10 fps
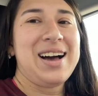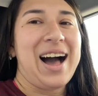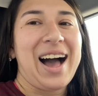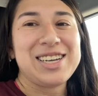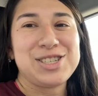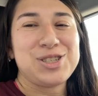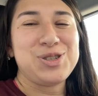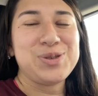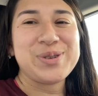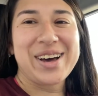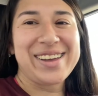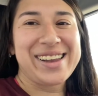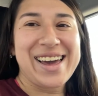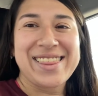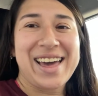I just do not
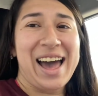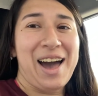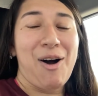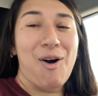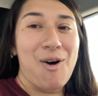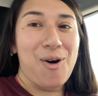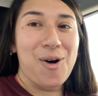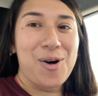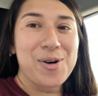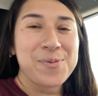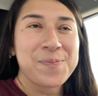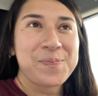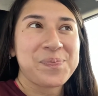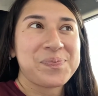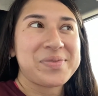like that at all
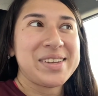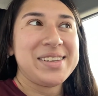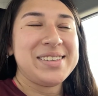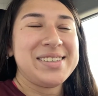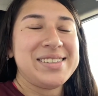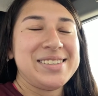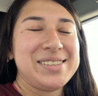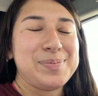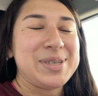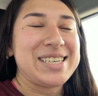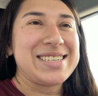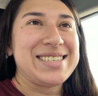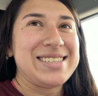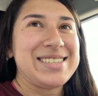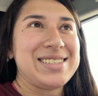
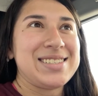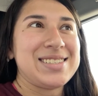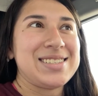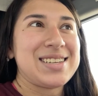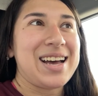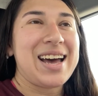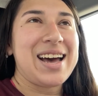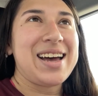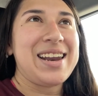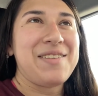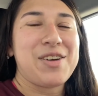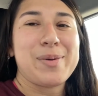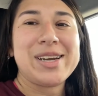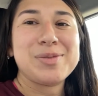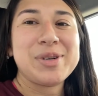because I had a very
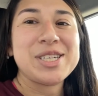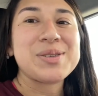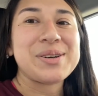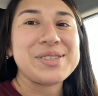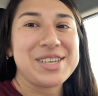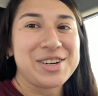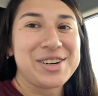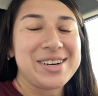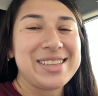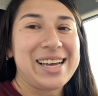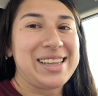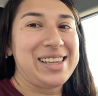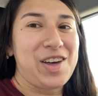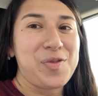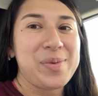bad experience when I was younger that they
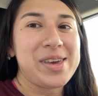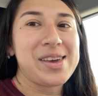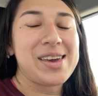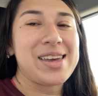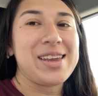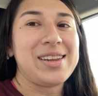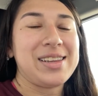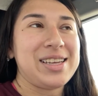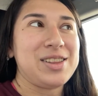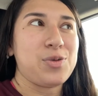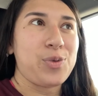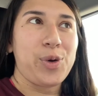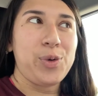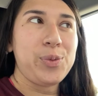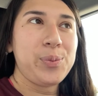left me in like the
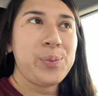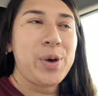room